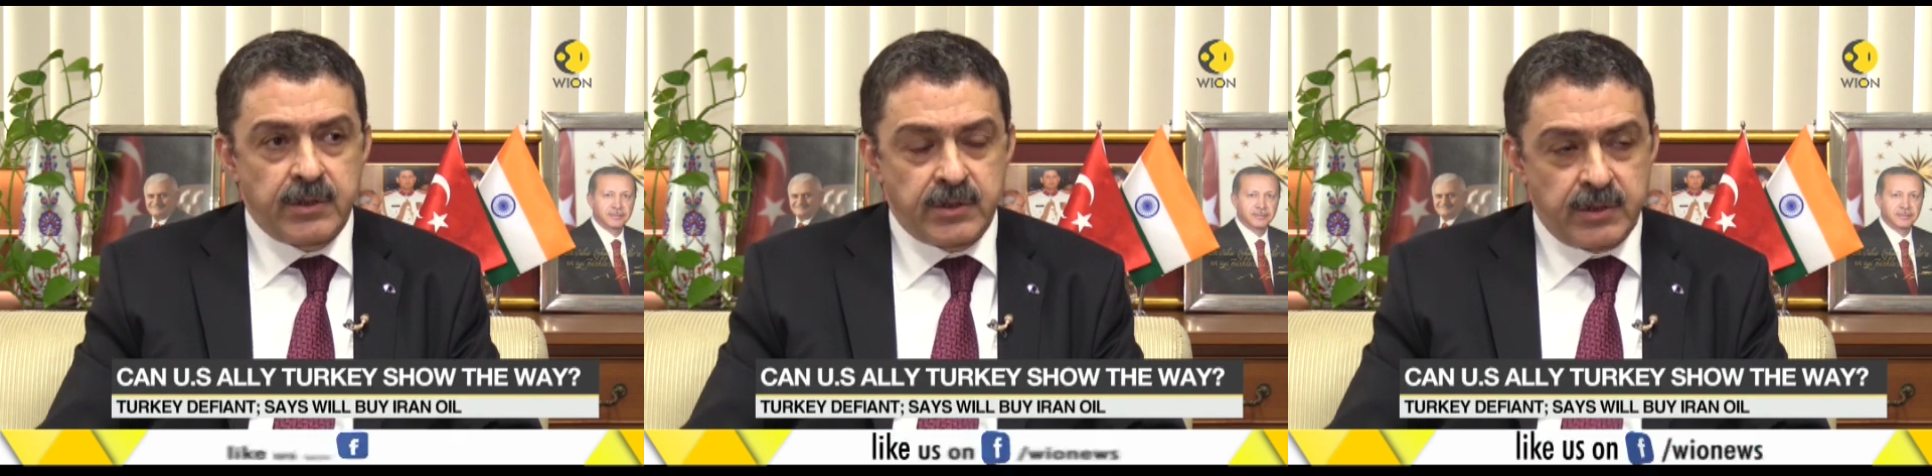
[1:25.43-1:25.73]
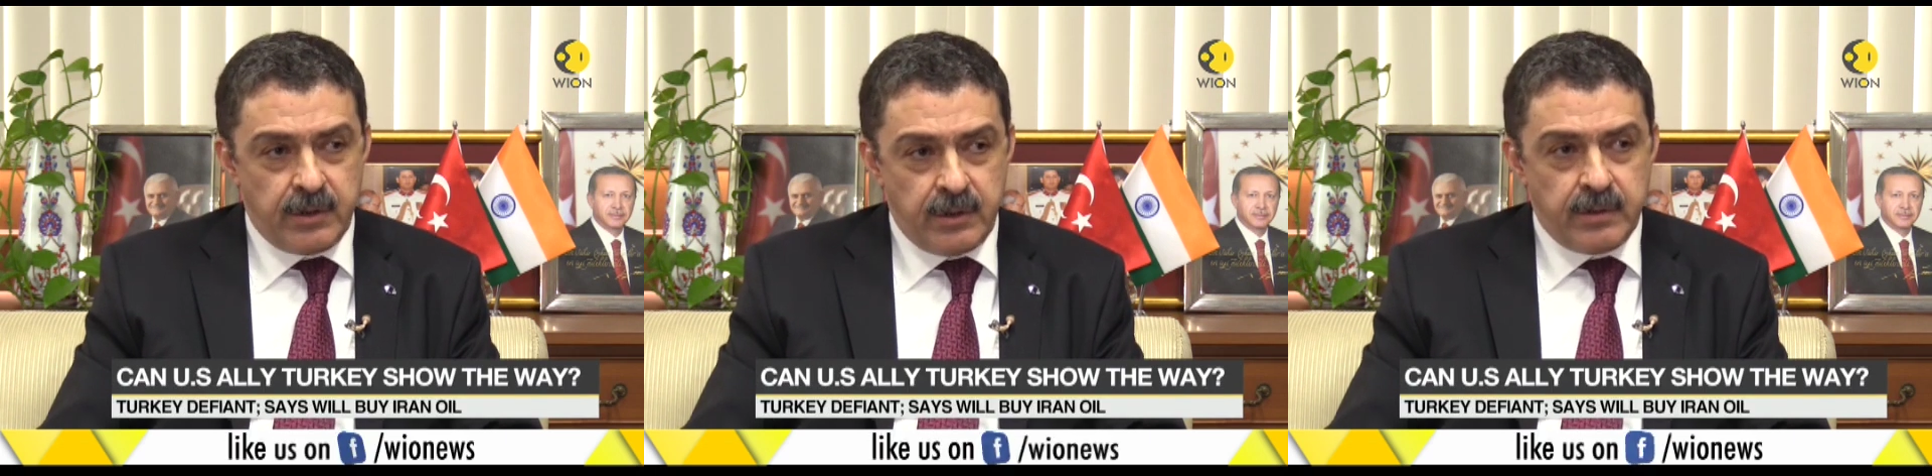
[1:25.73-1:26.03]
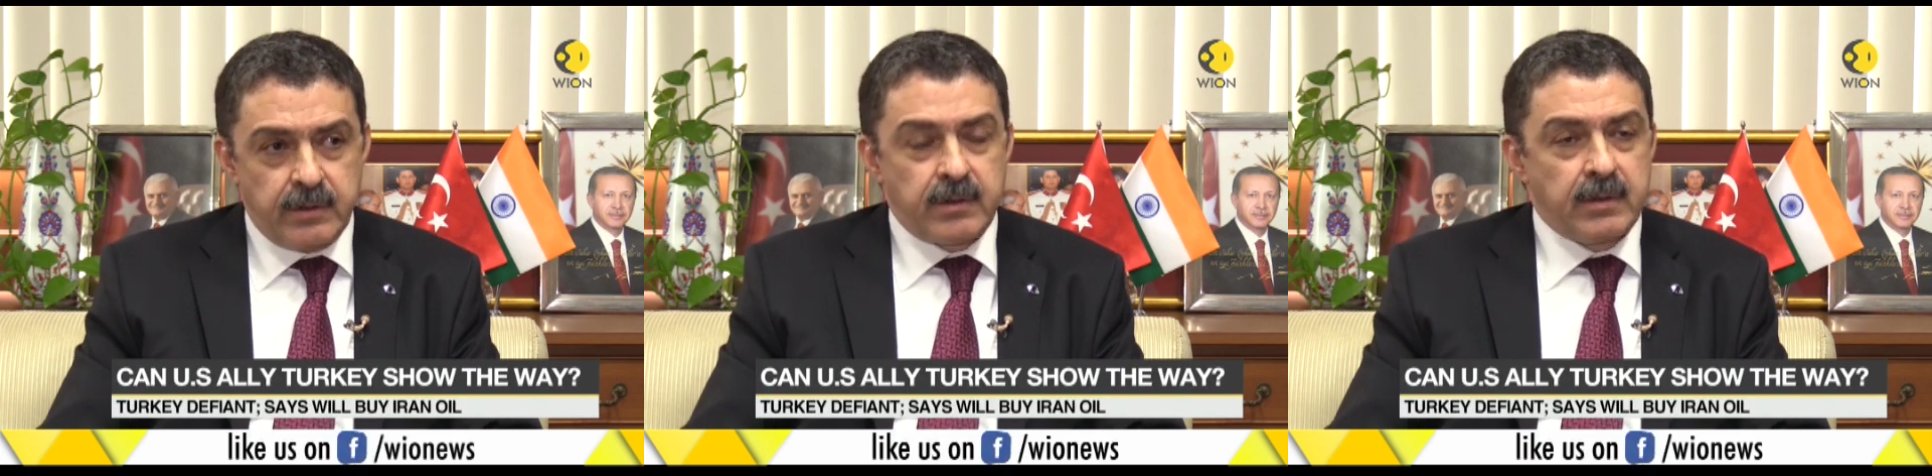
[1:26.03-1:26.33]

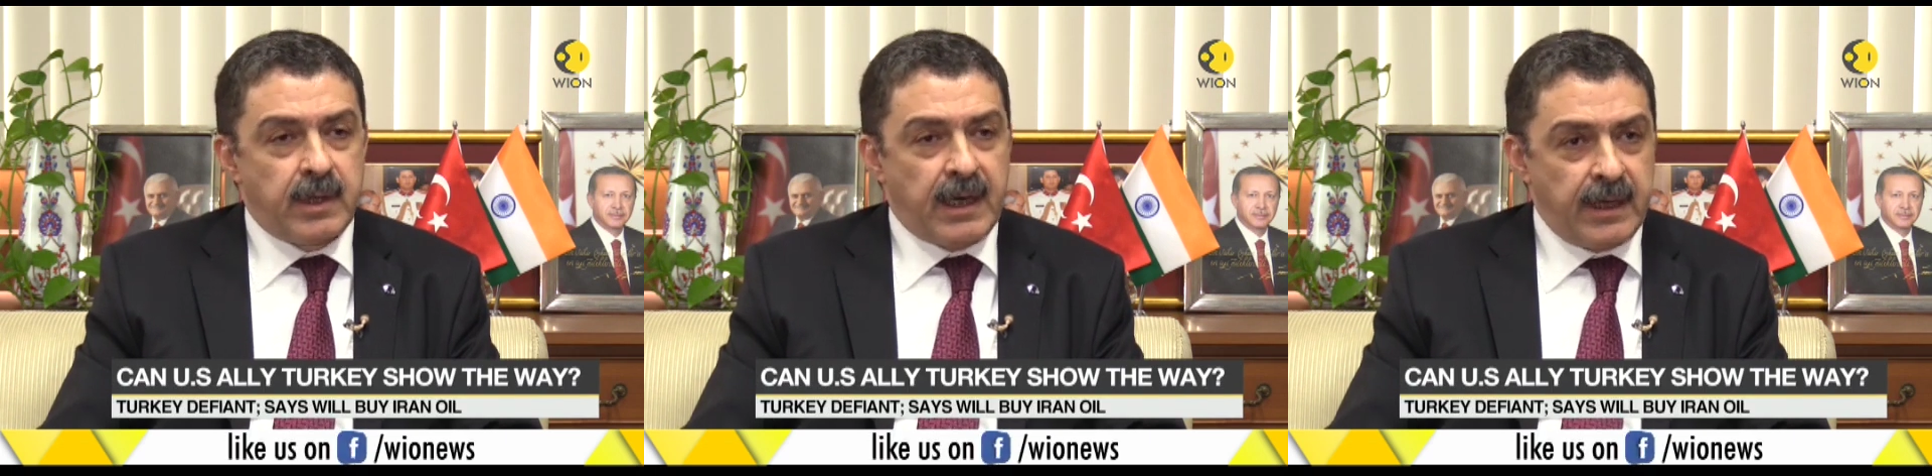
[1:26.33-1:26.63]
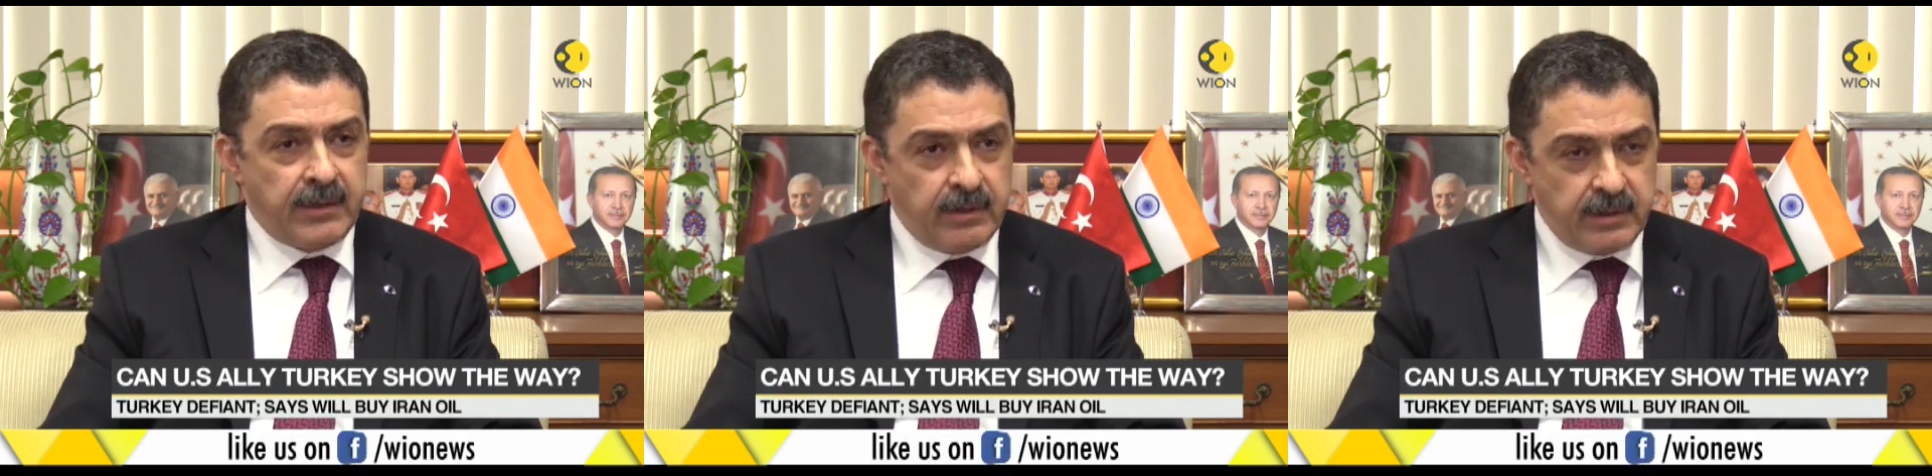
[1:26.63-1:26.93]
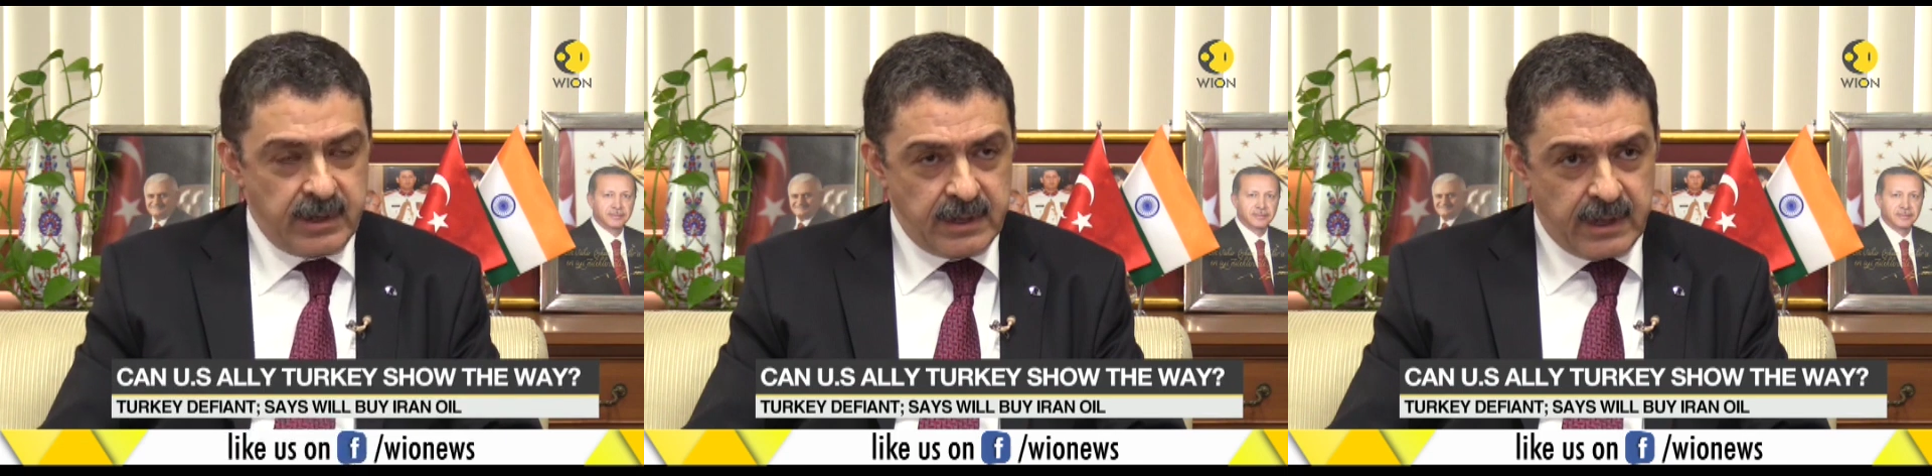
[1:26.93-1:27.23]
So I
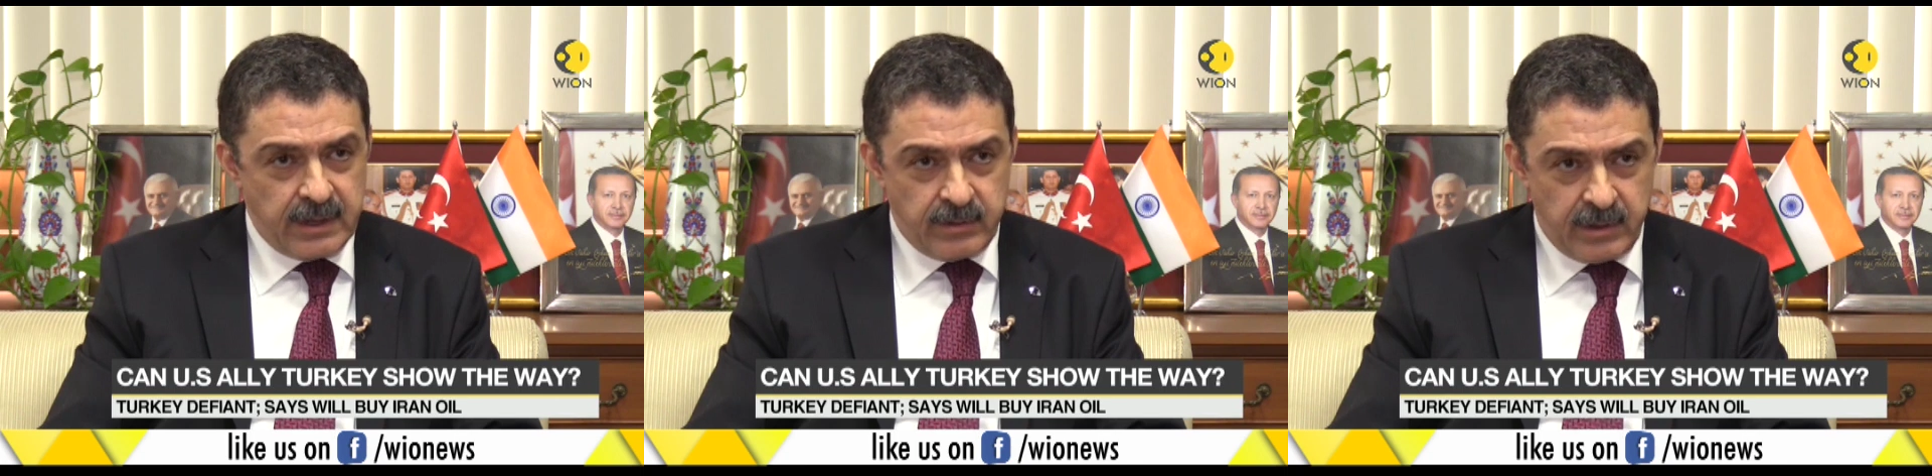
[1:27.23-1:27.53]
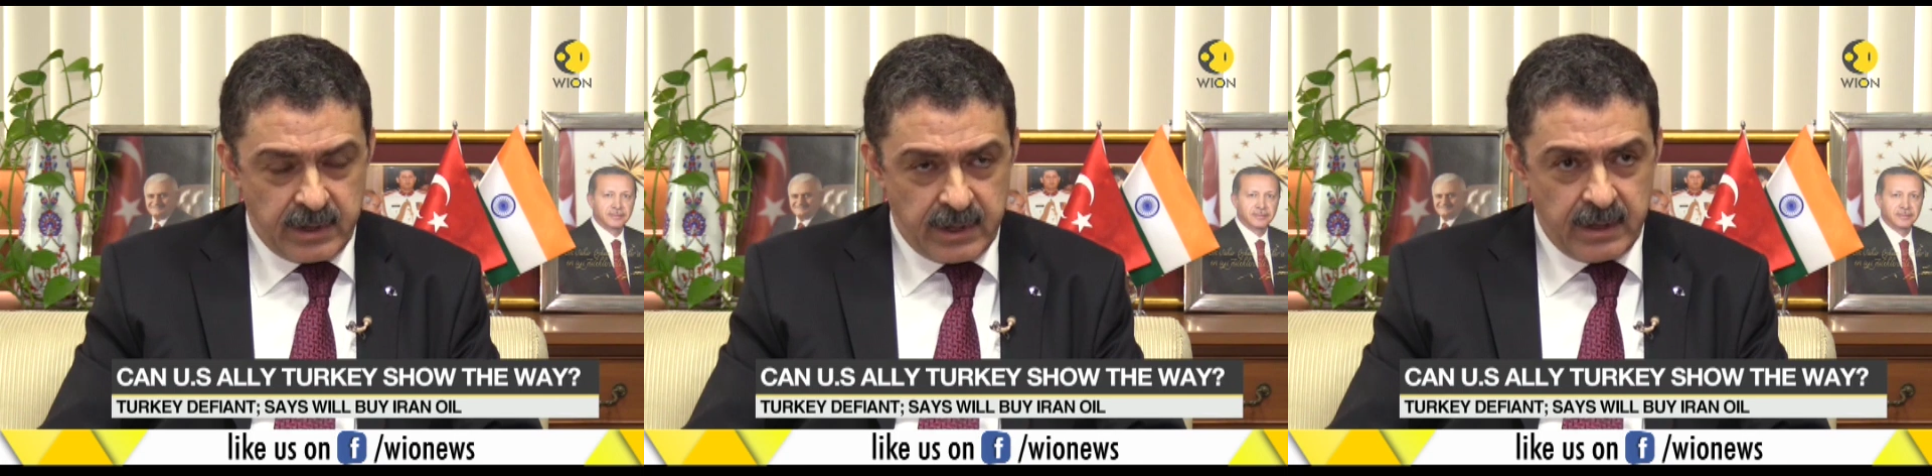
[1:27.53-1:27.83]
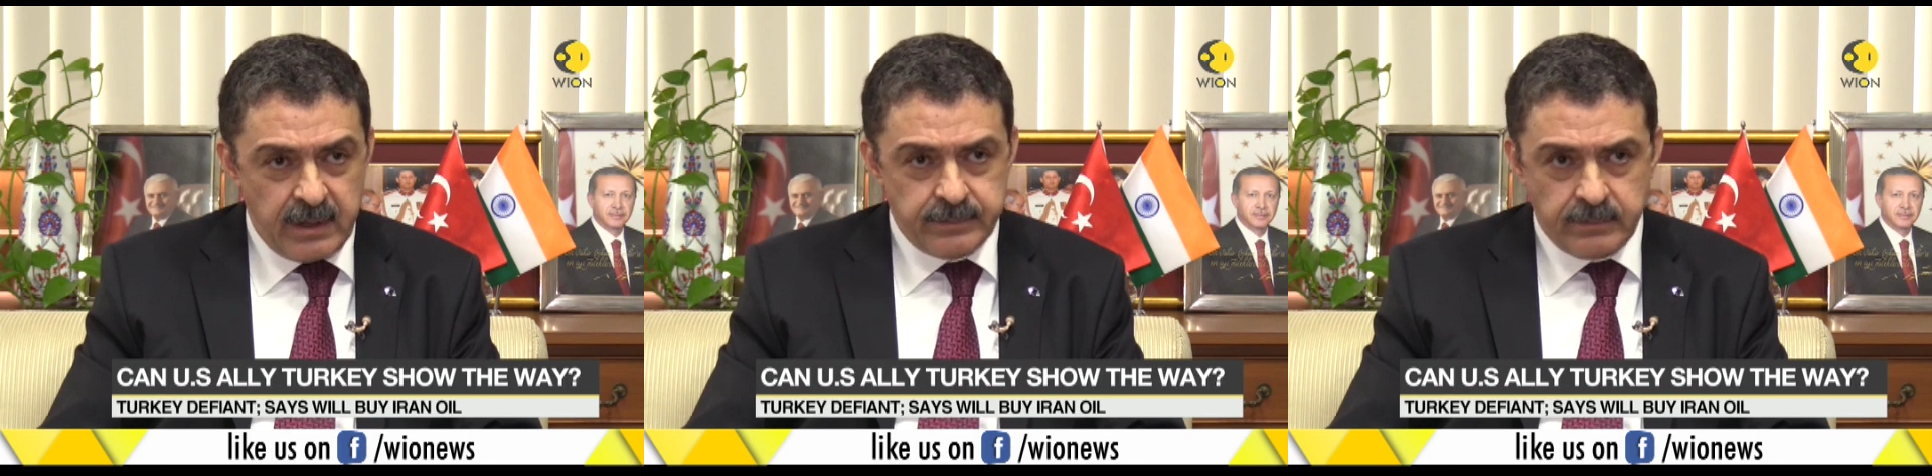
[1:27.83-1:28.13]
don't think that Turkey